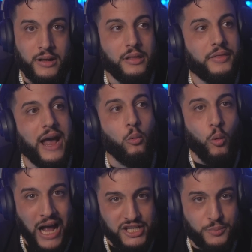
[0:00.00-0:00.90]
that
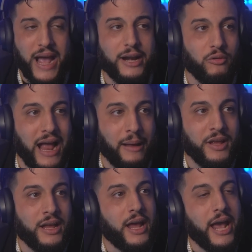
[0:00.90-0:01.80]
watch battle
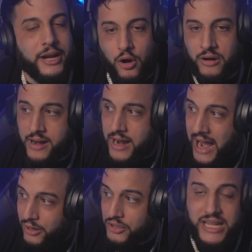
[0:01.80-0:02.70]
rap and are
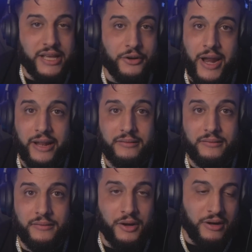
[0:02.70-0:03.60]
not on the internet.
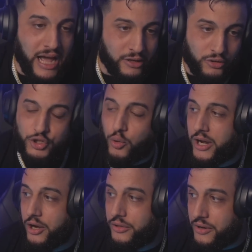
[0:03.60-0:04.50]
They're not on
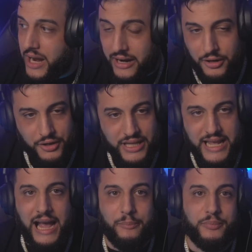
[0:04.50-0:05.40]
Twitter. They're not under
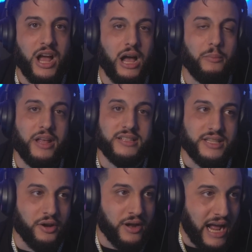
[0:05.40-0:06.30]
the app comments.
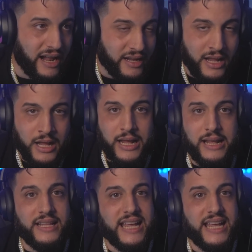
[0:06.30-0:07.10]
They're not in the